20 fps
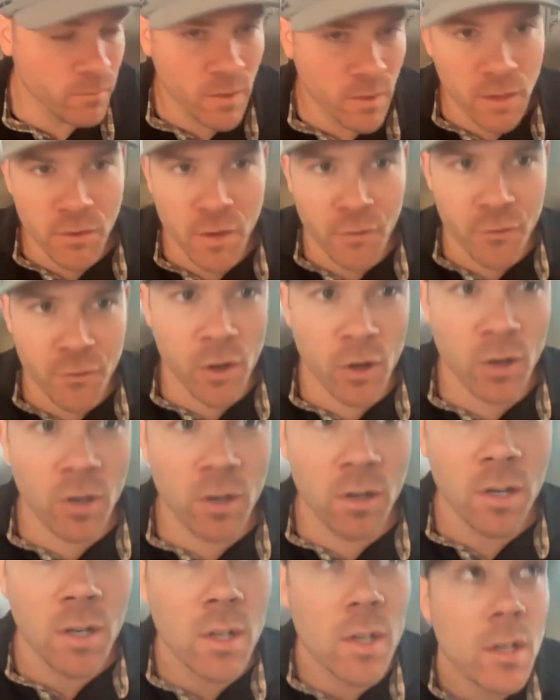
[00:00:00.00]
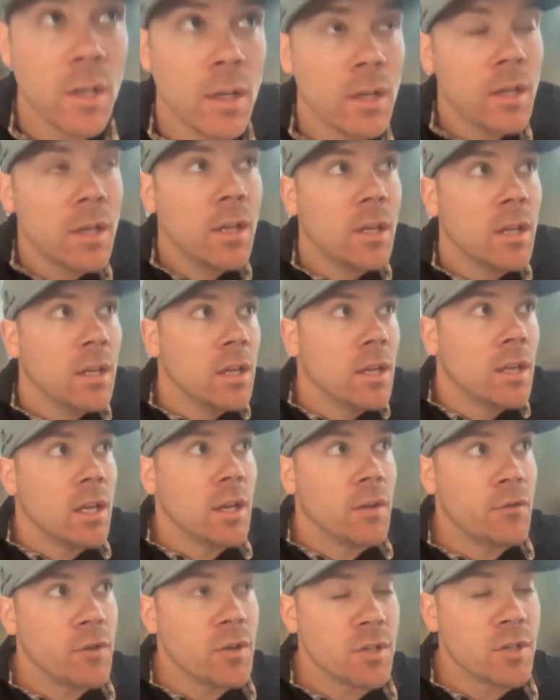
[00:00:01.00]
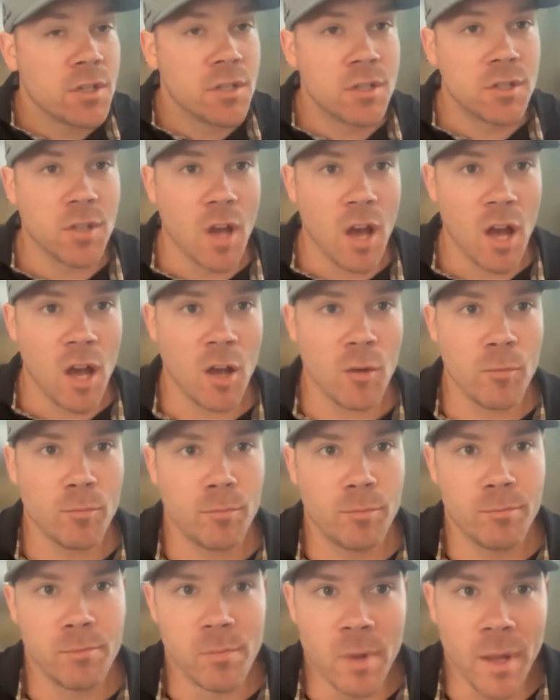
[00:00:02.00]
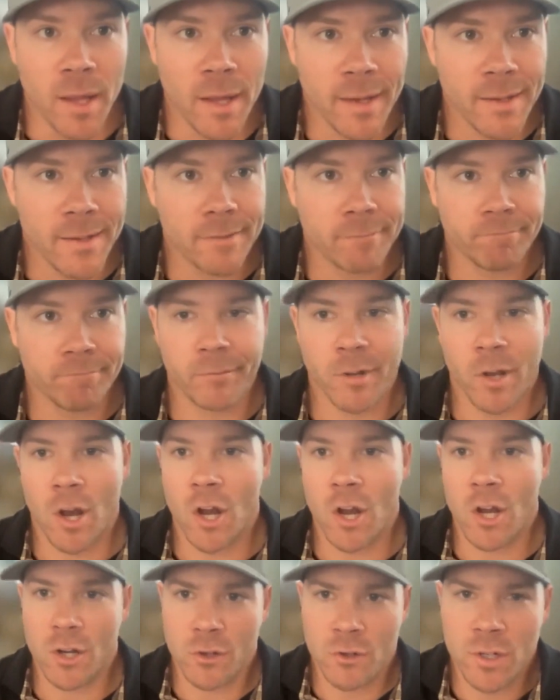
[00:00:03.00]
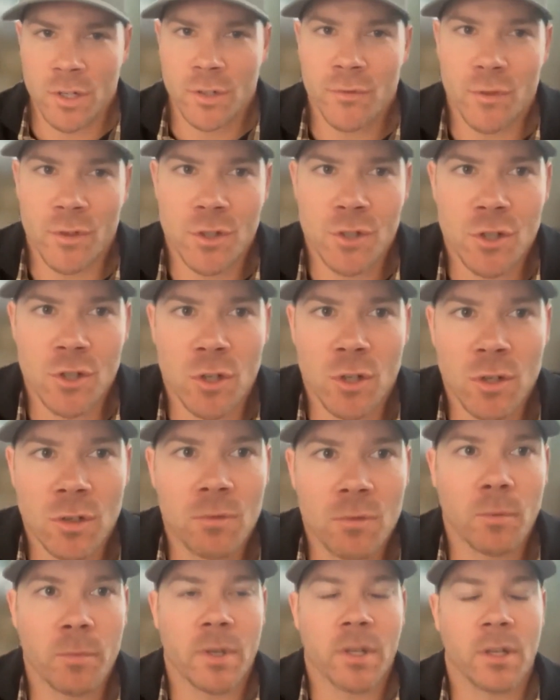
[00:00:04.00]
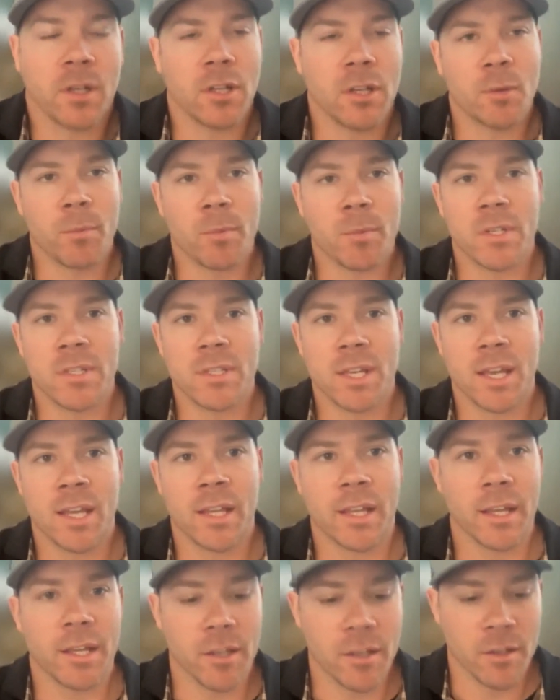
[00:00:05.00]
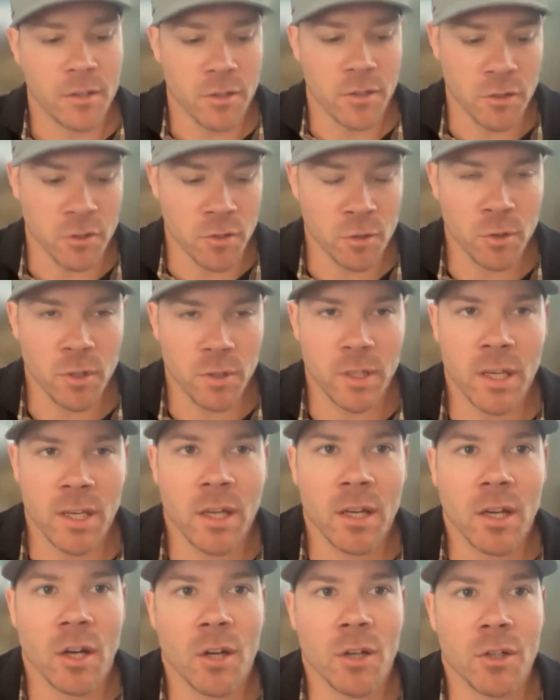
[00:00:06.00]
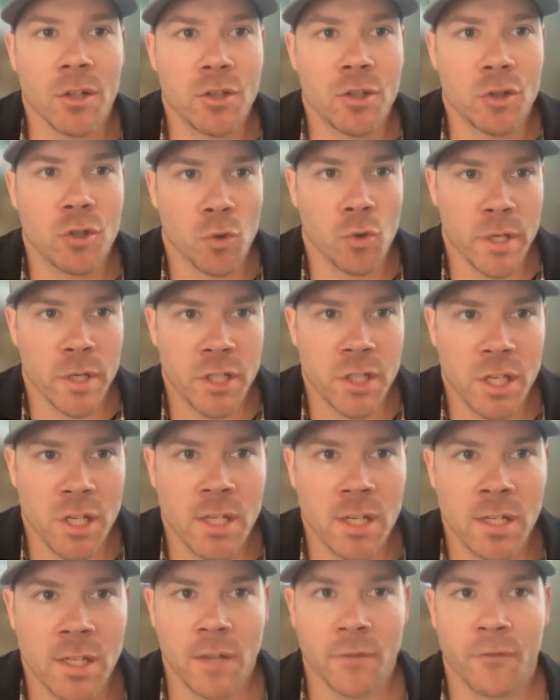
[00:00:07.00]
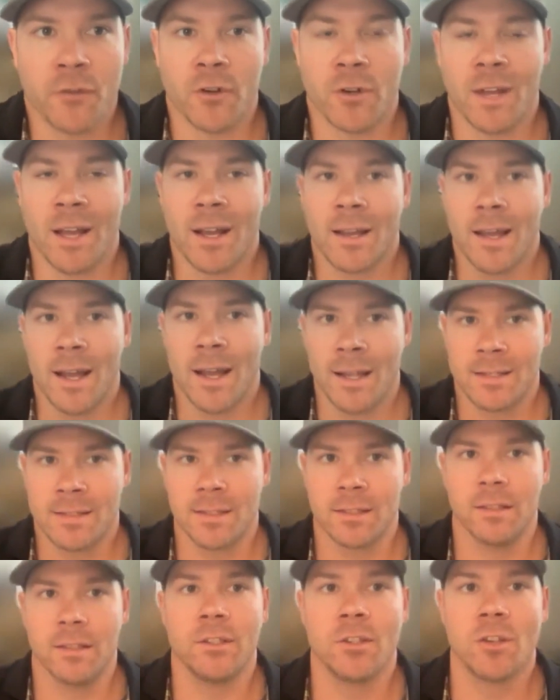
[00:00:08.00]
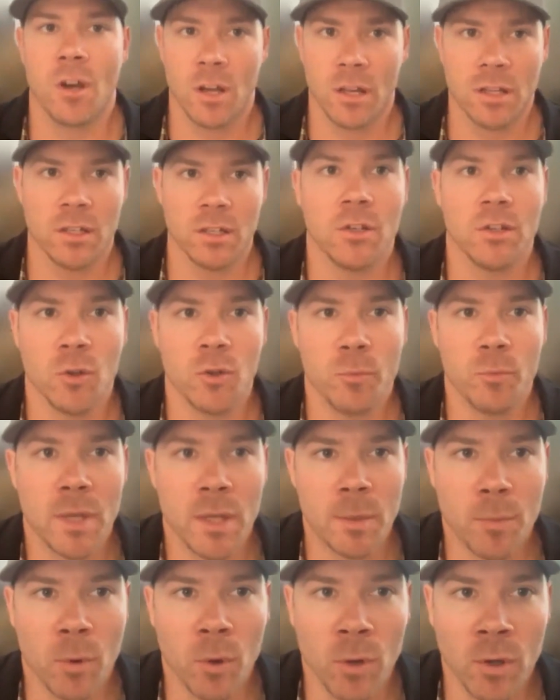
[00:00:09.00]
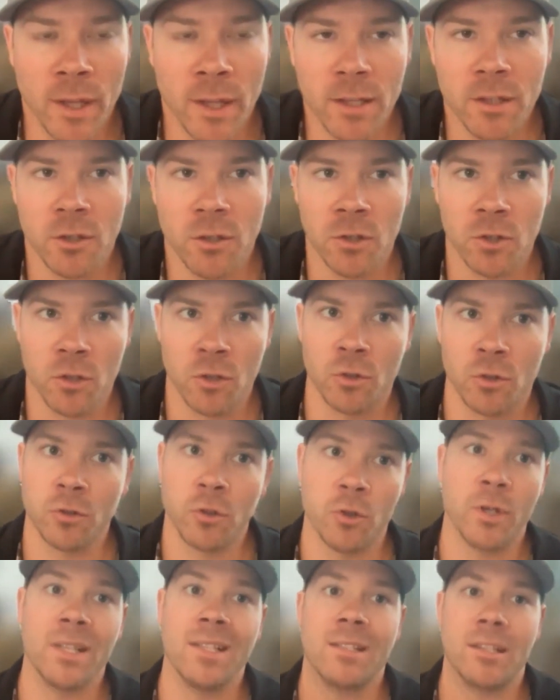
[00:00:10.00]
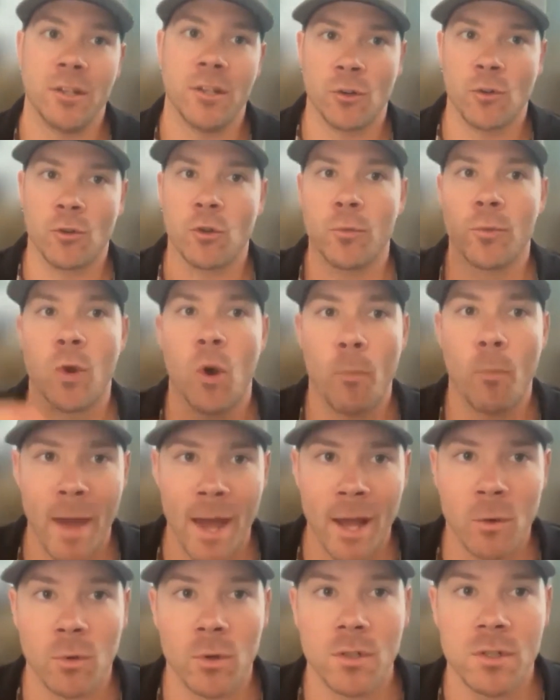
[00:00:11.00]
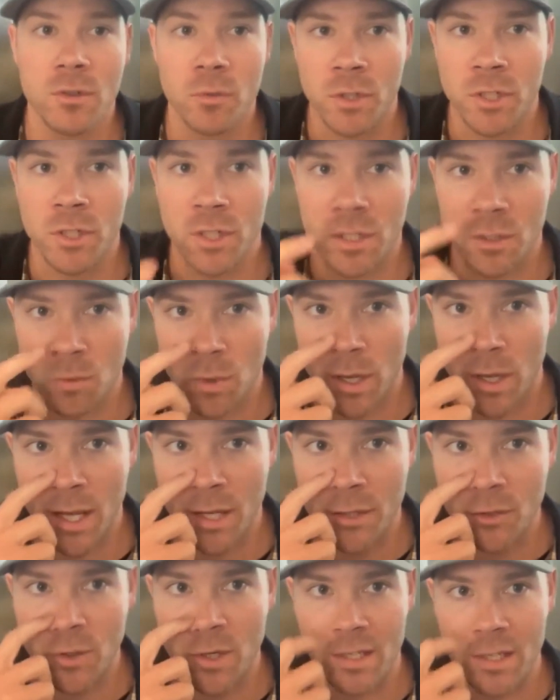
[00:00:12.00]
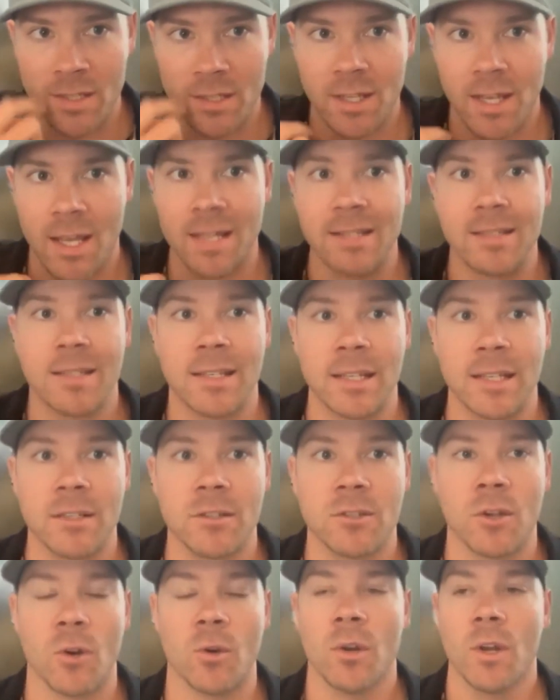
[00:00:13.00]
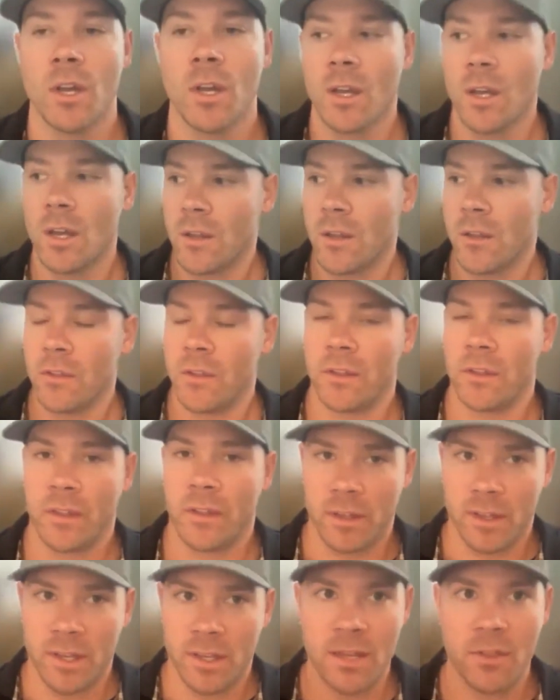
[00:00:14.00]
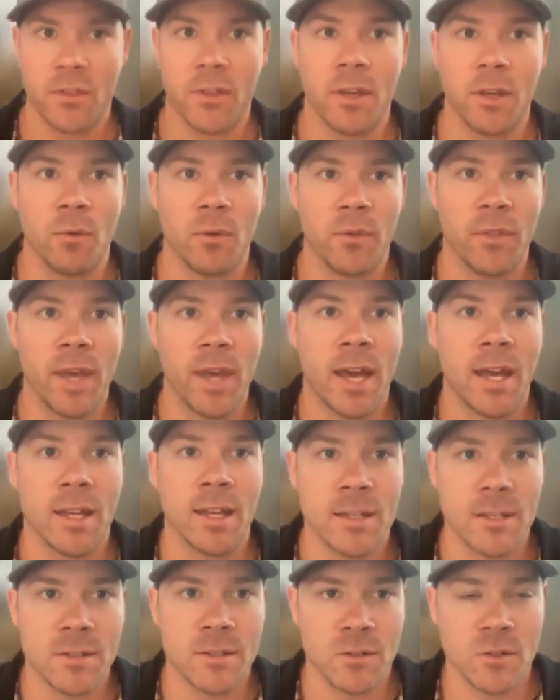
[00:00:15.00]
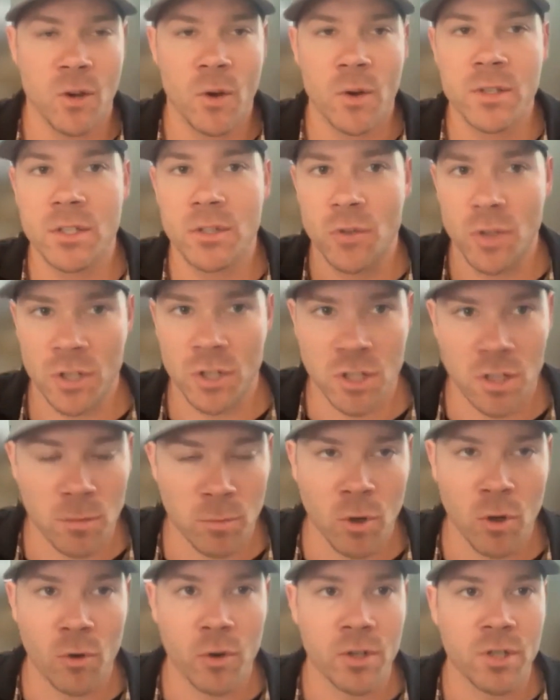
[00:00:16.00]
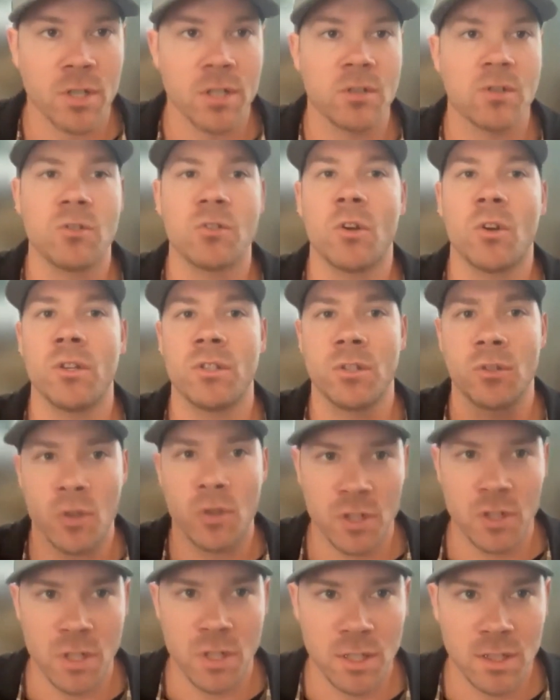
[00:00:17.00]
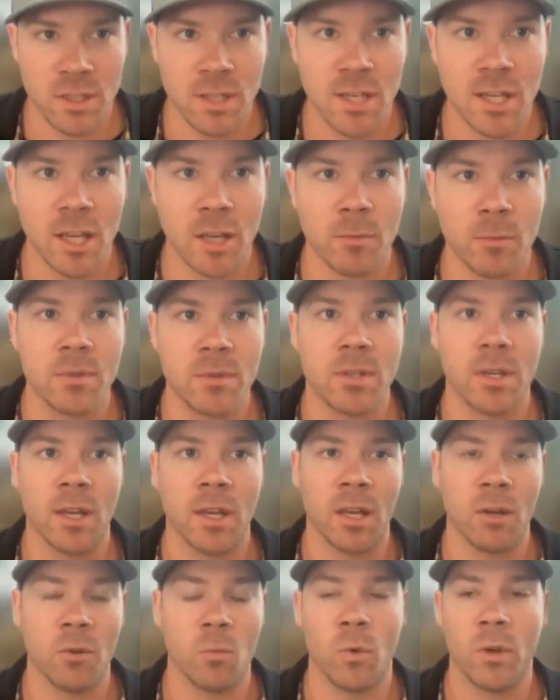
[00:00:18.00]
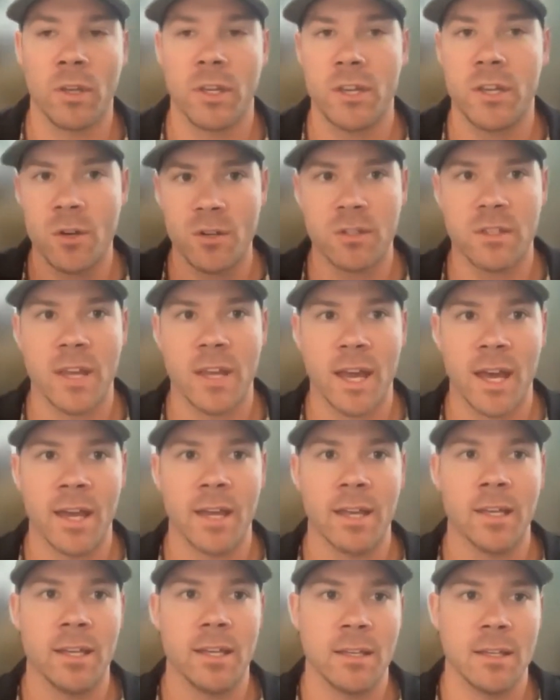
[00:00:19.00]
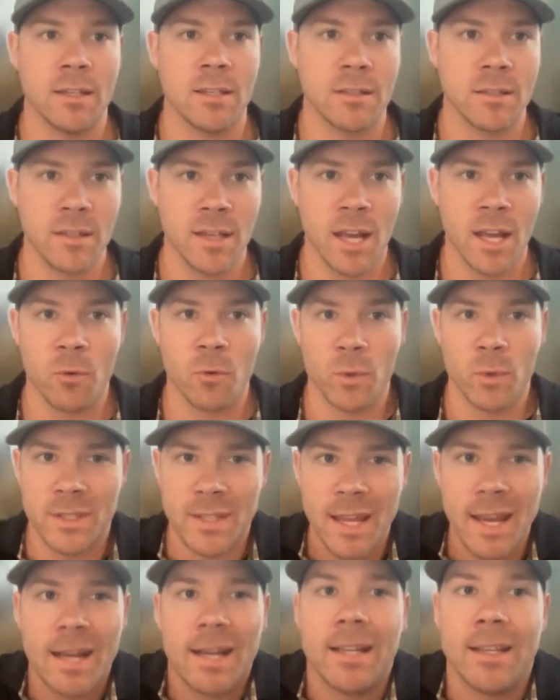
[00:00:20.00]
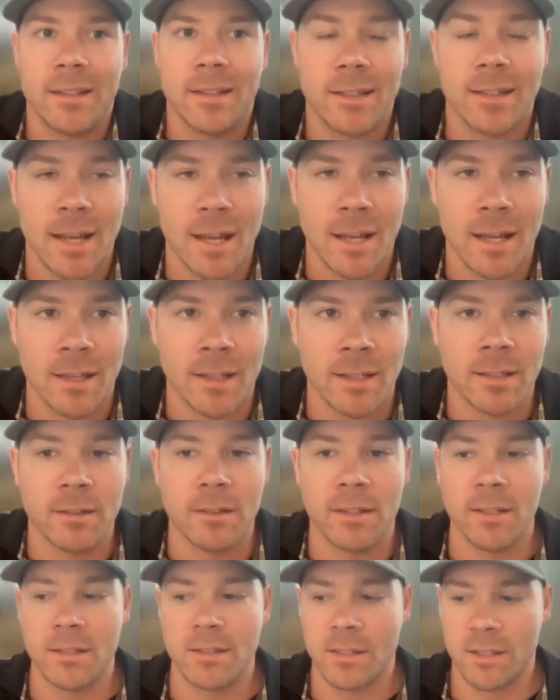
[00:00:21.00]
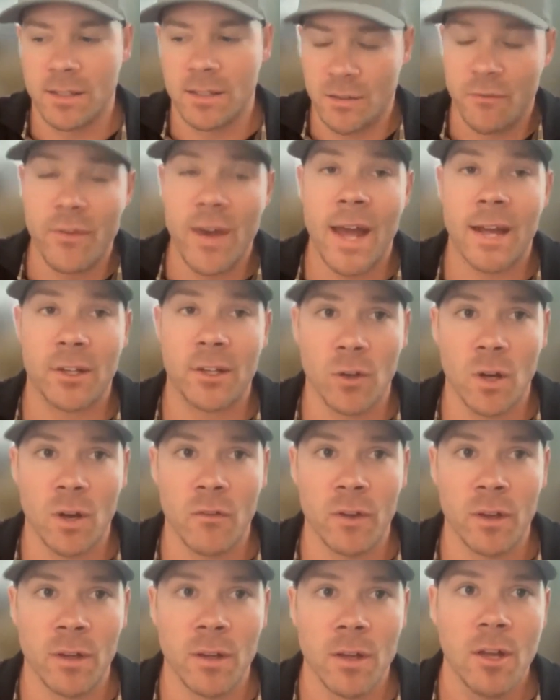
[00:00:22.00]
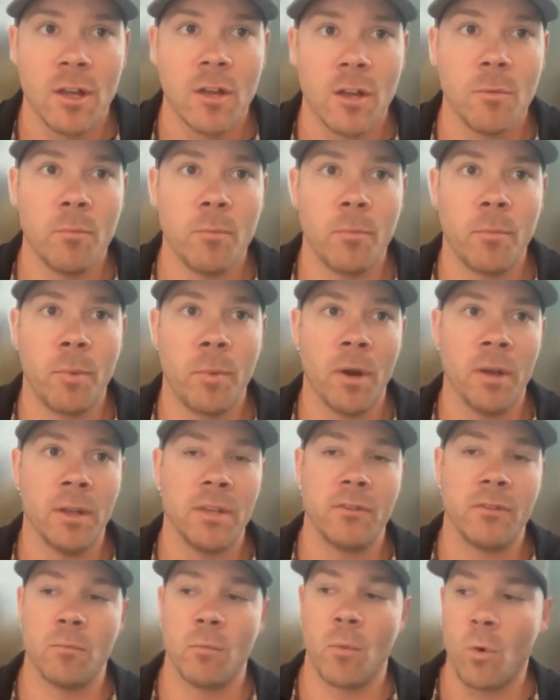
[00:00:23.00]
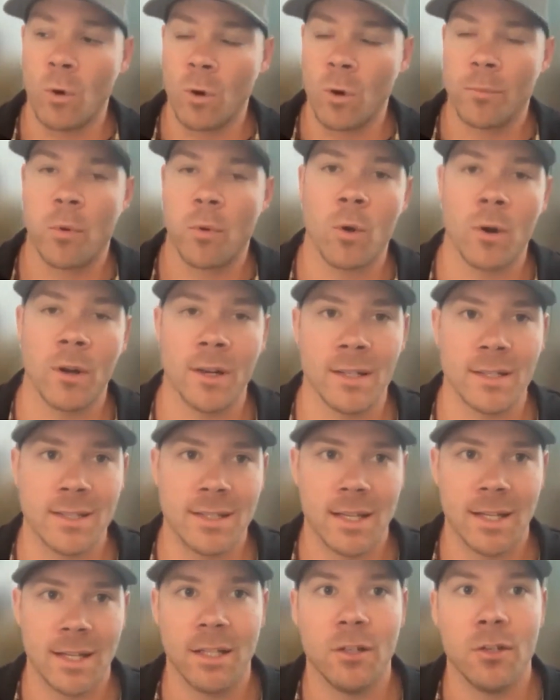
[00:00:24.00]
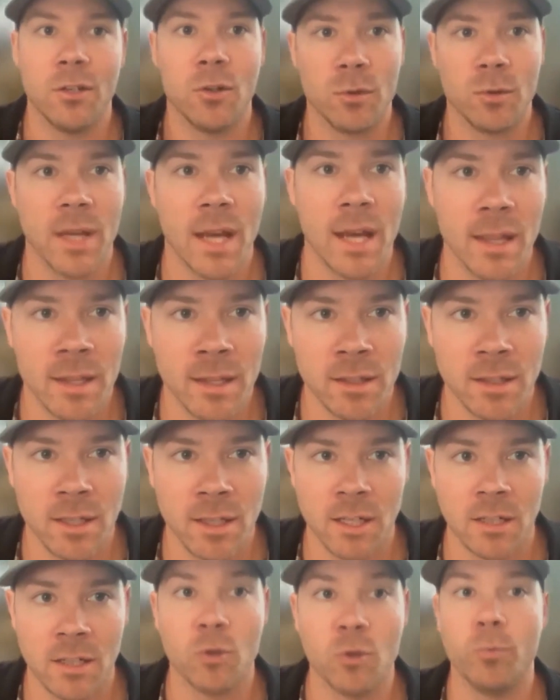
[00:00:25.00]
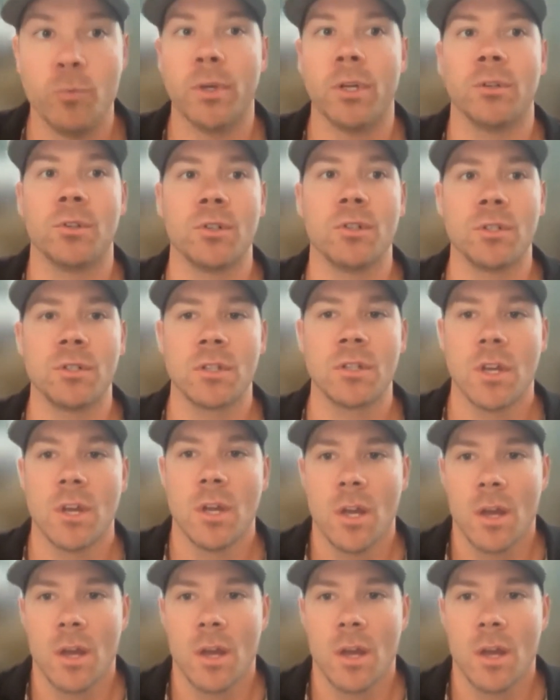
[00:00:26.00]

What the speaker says: If you're sub like 100 for sure would be a good number to say. Like you'll get attrition if you're not constantly talking to new people. Like you can see your group go backwards, which is what Andrew has seen. So the key thing with that is there's always attrition to brokerages, there's always attrition to teams. And what cures that is, retaining the talent is a factor of it. But even more important is getting new talent, getting new builders.